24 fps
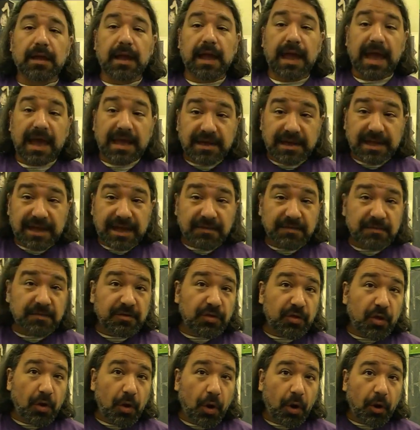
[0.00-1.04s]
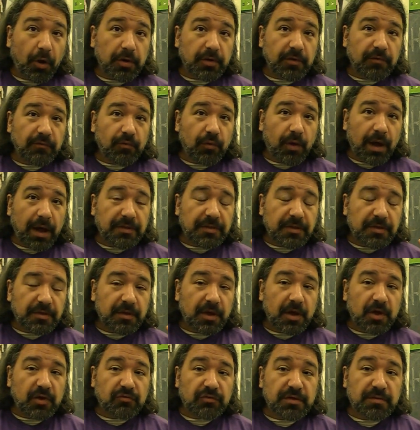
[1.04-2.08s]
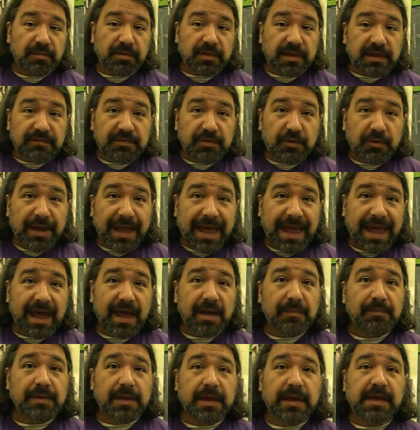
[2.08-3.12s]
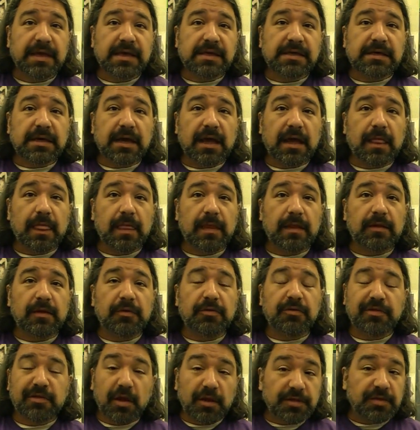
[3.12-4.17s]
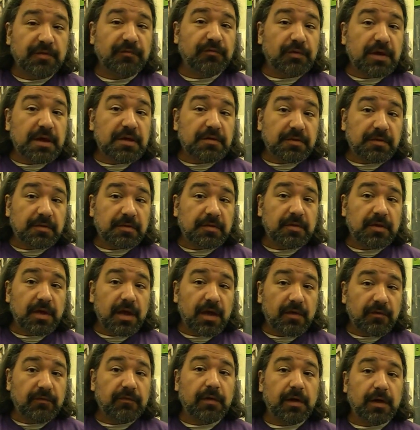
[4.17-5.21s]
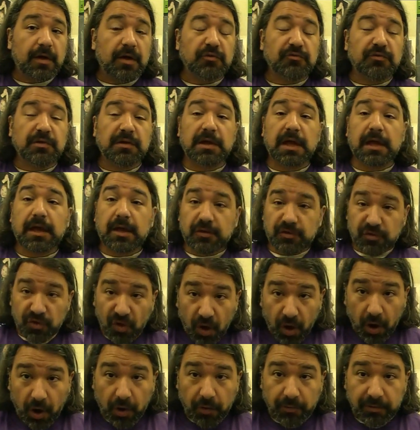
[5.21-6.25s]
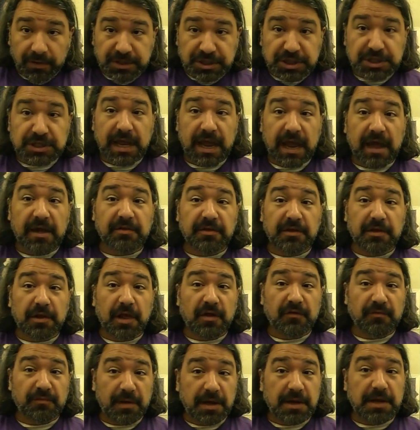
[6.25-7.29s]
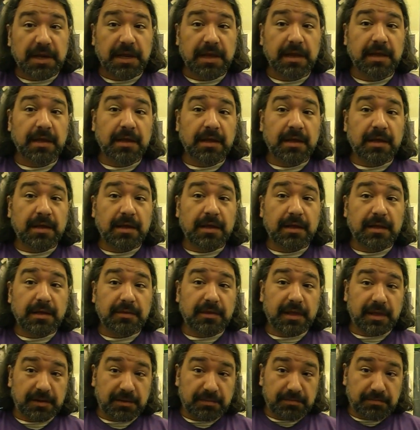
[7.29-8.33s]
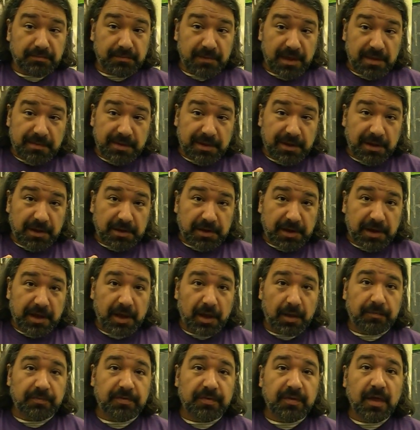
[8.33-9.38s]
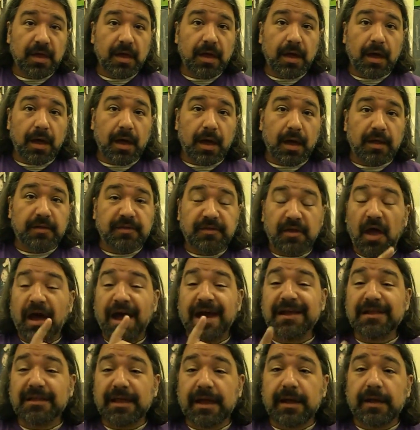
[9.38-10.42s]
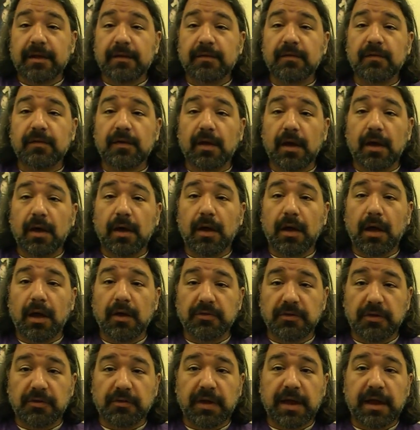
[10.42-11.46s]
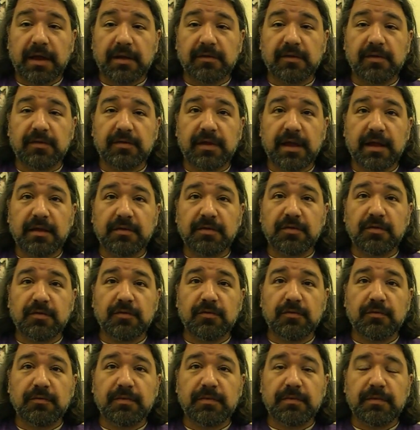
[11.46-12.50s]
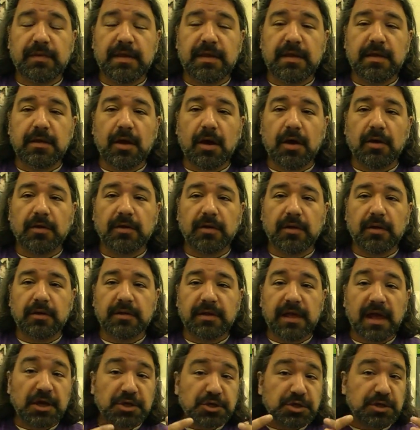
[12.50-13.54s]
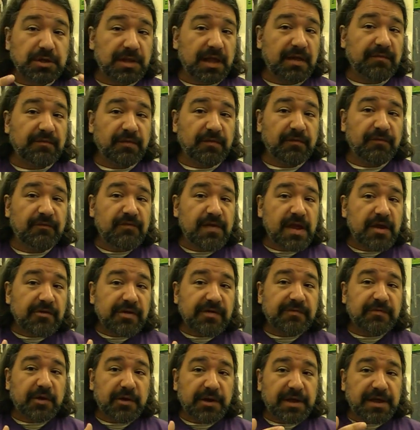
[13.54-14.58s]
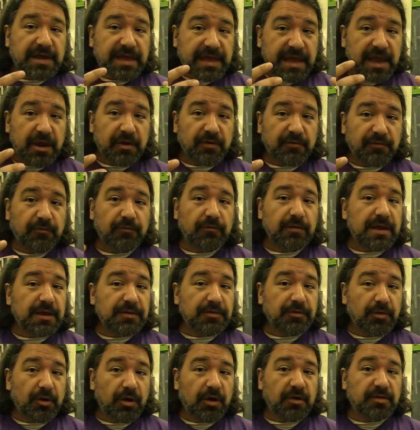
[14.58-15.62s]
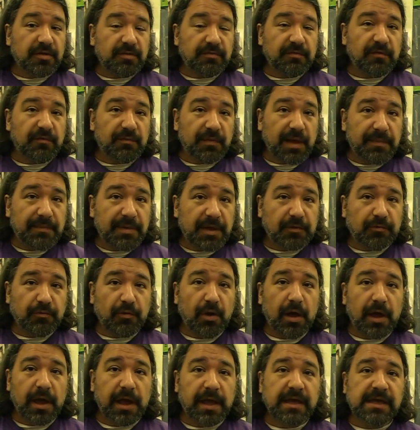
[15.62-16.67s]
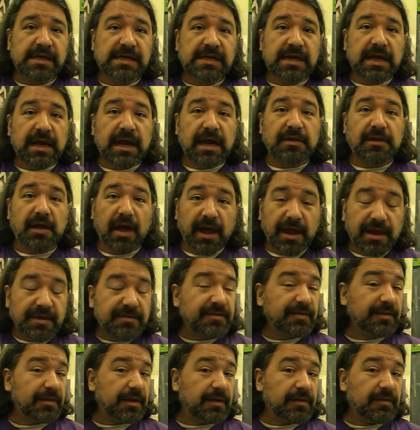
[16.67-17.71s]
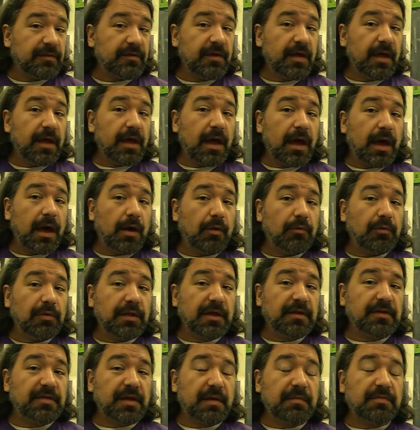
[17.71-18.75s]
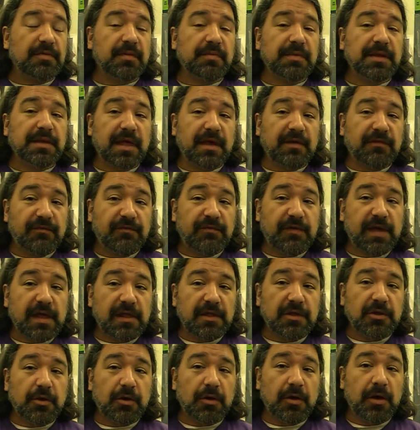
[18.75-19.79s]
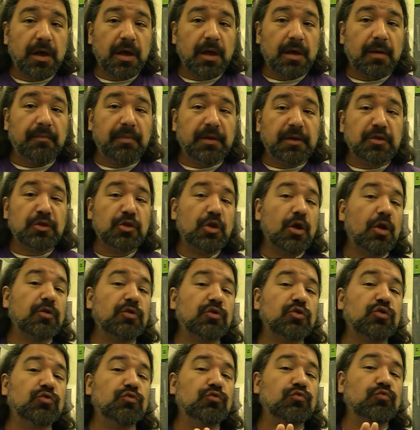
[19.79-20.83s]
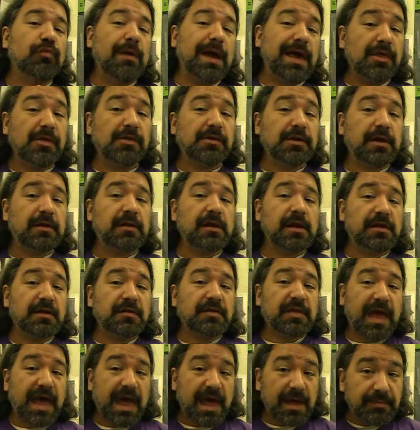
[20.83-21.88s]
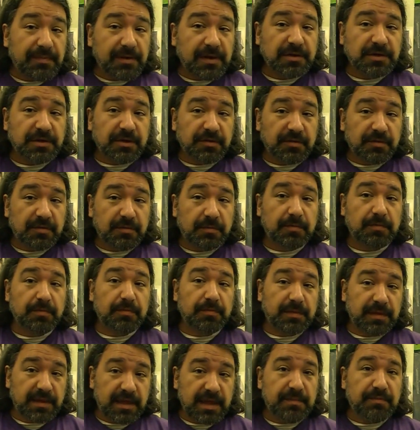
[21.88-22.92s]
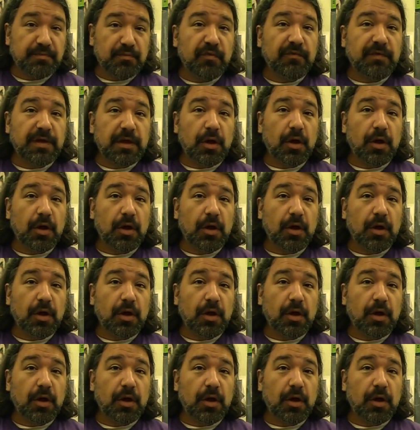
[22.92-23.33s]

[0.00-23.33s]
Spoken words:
And it gets to the heart of why these countries believe they're happy. Now, there's lots of reasons. You have a country like Qatar, which has a lot of money, and that maybe kind of helps. Thailand, on the other hand, tends to be, on a national level, very, very carefree, their concept of Mai Pen Rai. And Iceland will accept something like failure, but not dwell on it, and is happy to just keep moving